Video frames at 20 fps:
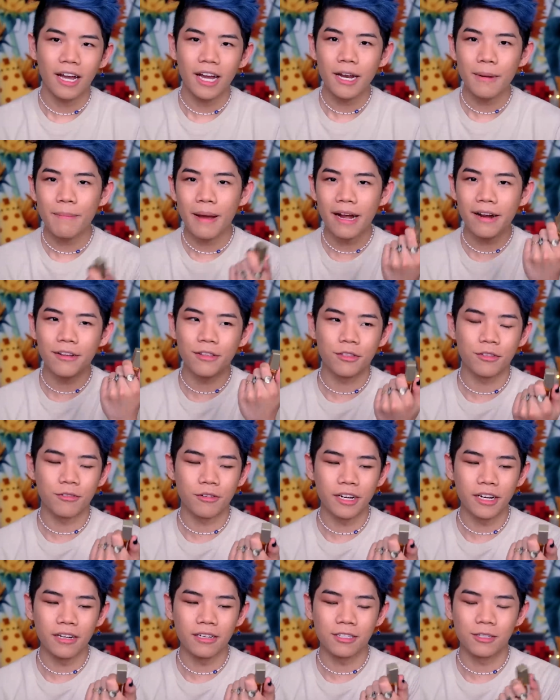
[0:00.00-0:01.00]
I had a pack of
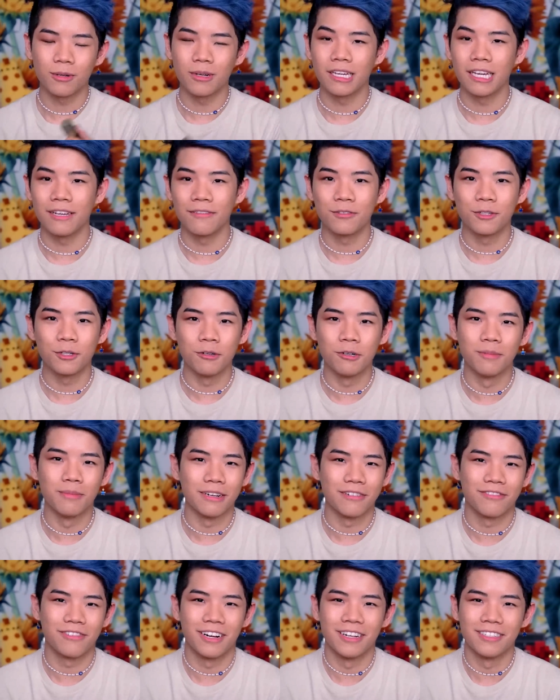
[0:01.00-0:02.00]
three, so I gave two to my
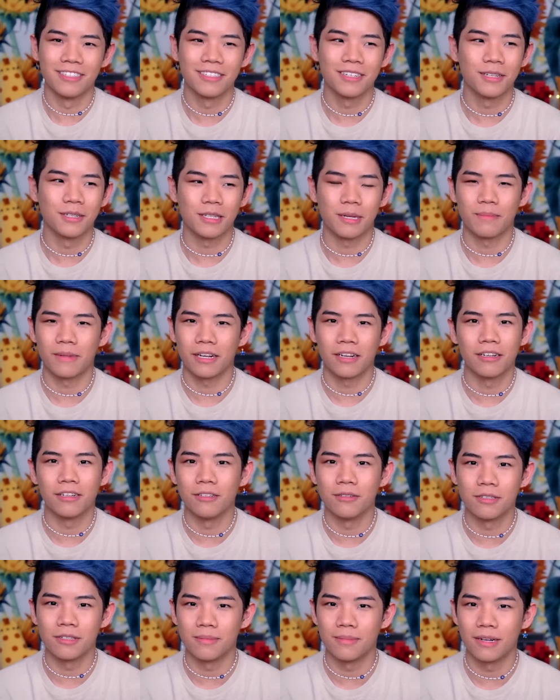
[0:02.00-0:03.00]
friends because I'm not going to
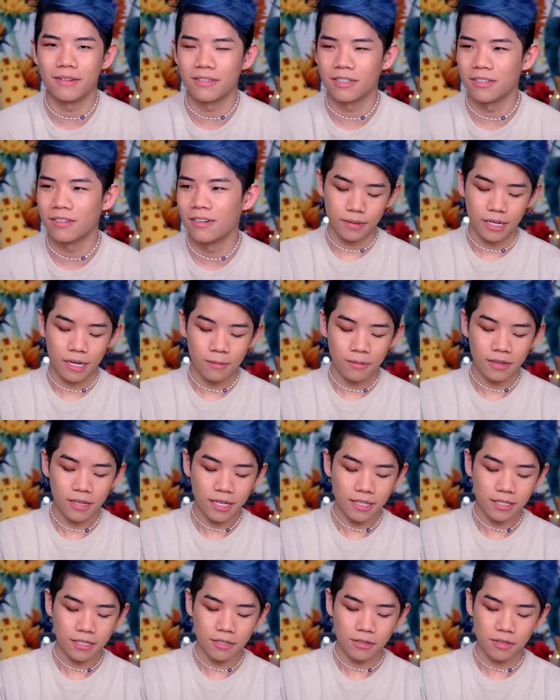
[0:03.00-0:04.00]
use them ever. But I would
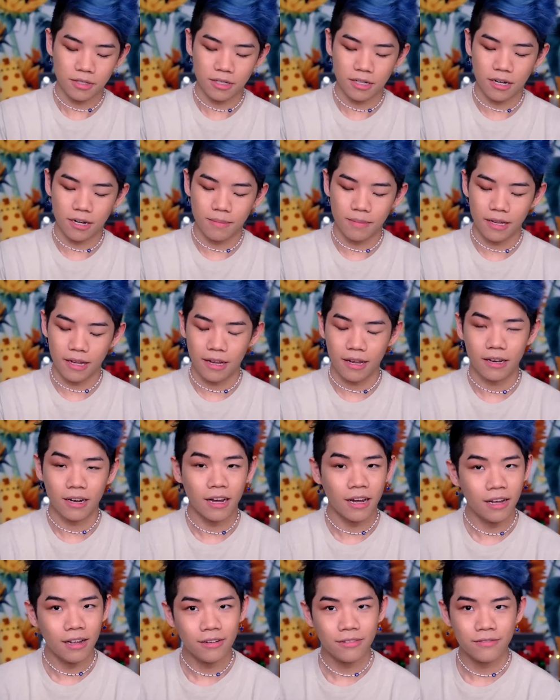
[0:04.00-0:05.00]
like to use it up, and
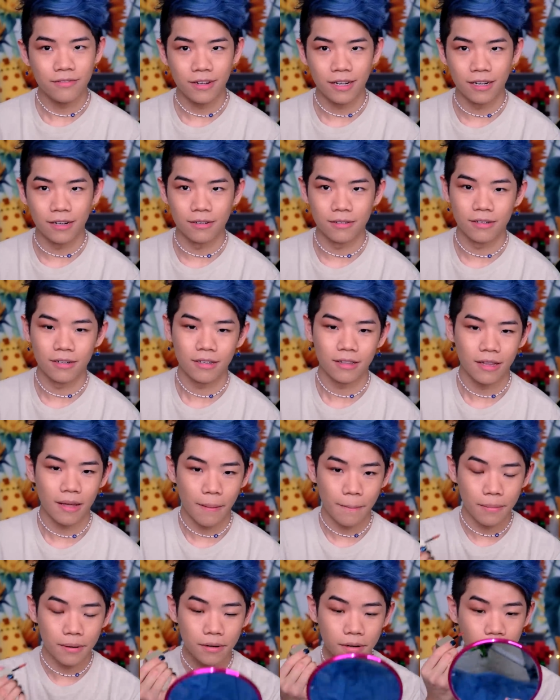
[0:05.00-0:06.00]
I have found
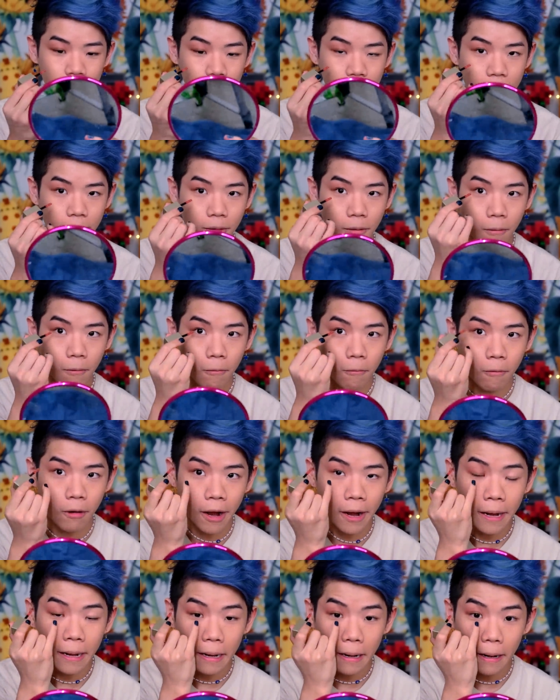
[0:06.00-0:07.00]
that putting it
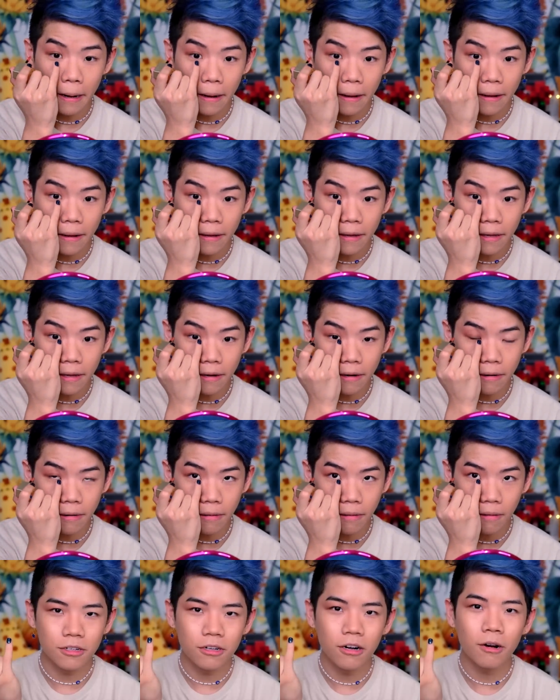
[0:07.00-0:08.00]
right
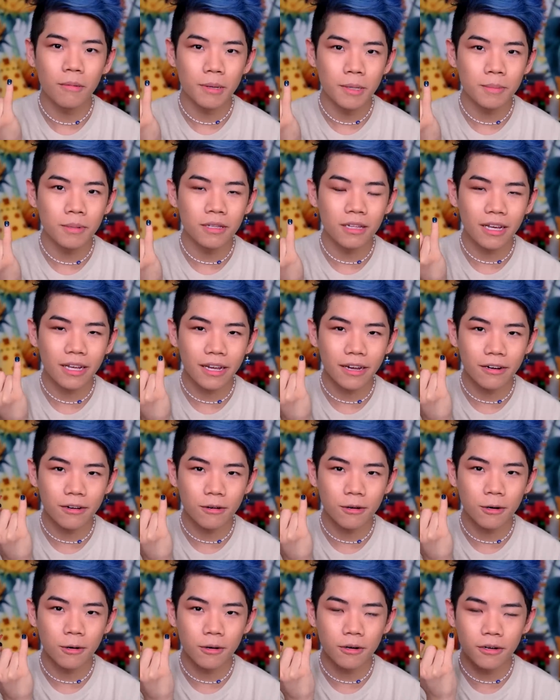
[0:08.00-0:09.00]
here. You know how people like
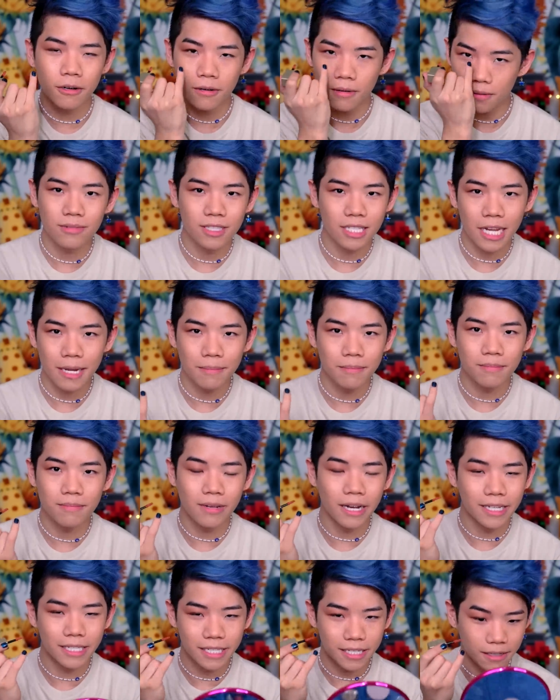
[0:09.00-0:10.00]
inner corner? Same
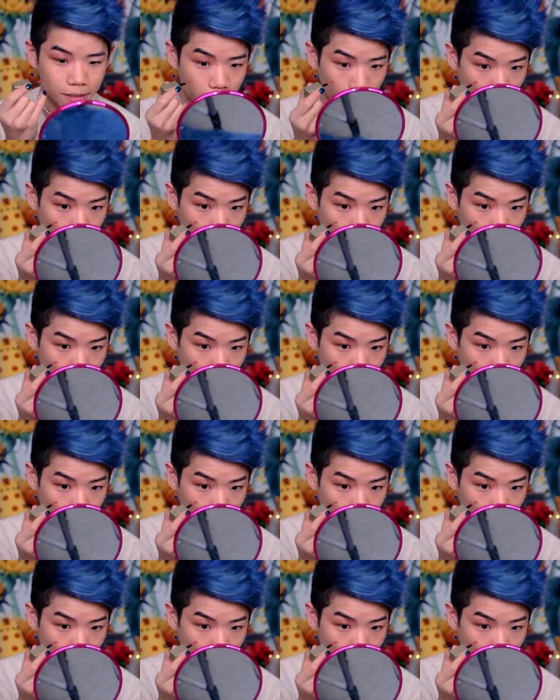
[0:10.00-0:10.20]
idea.